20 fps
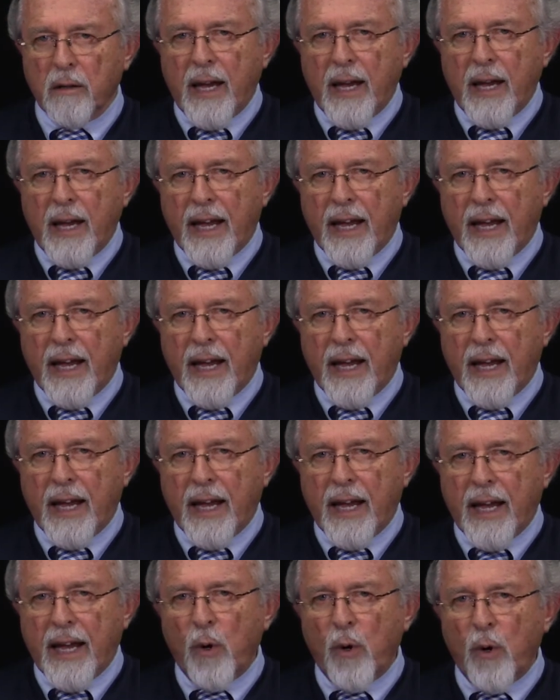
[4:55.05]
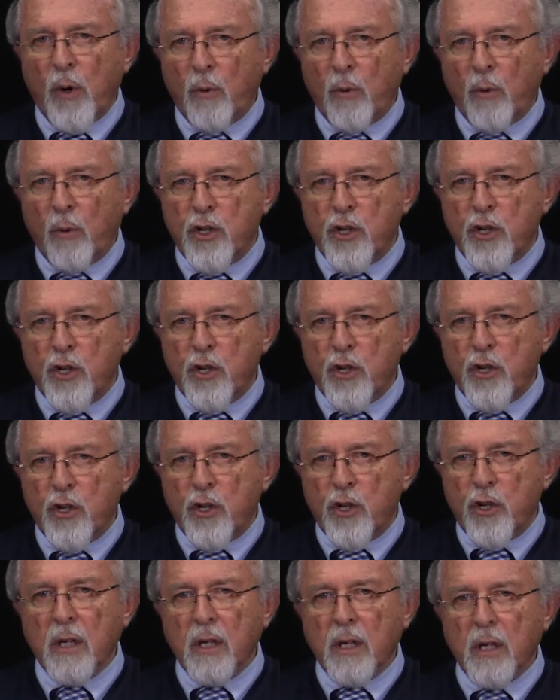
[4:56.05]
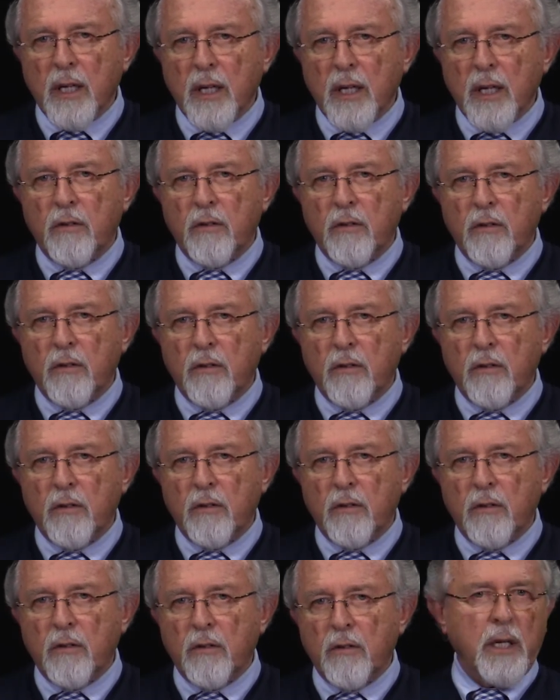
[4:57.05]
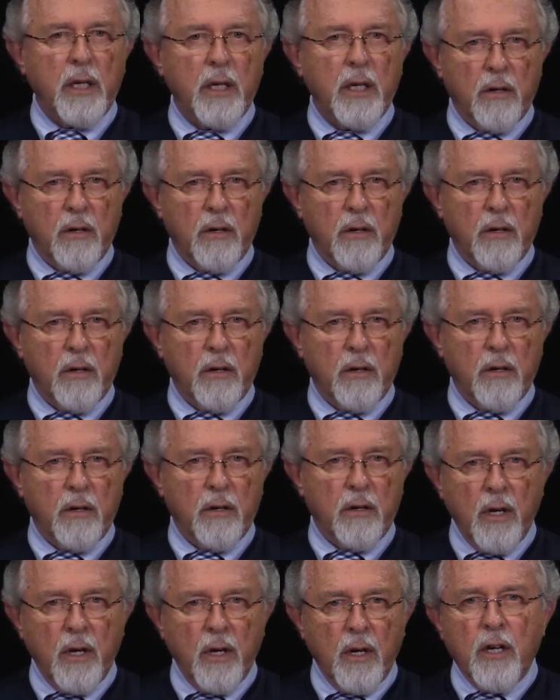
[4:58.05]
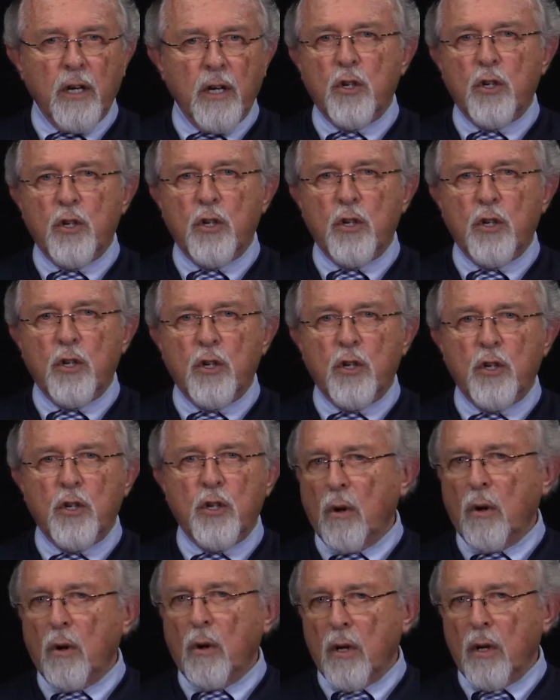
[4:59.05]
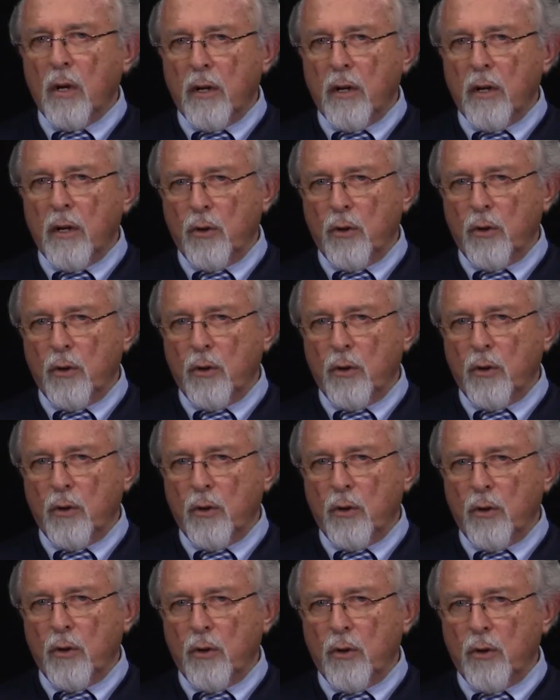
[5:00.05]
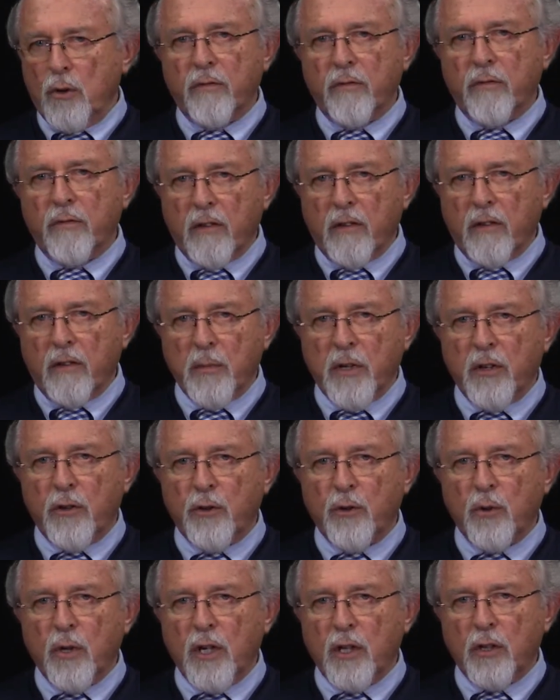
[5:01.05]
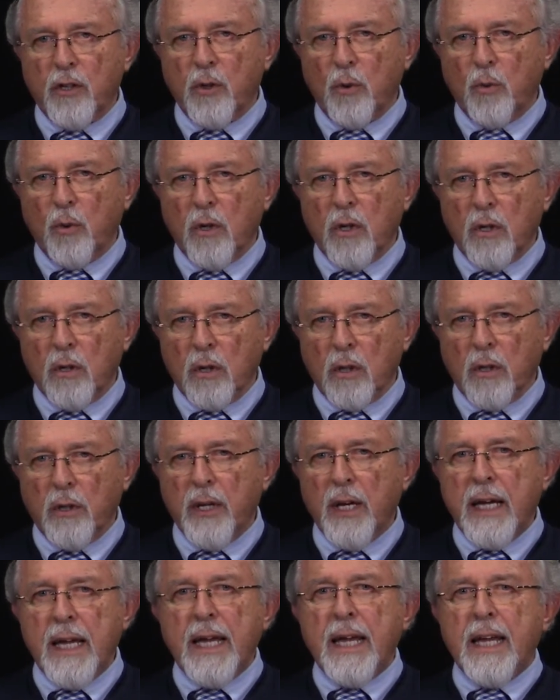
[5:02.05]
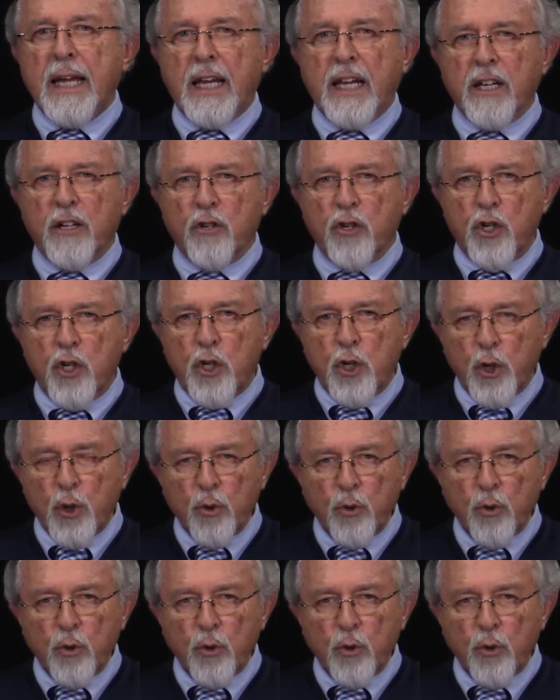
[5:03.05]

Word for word: And if we would just elect female leaders to all to be heads of government throughout the world, in two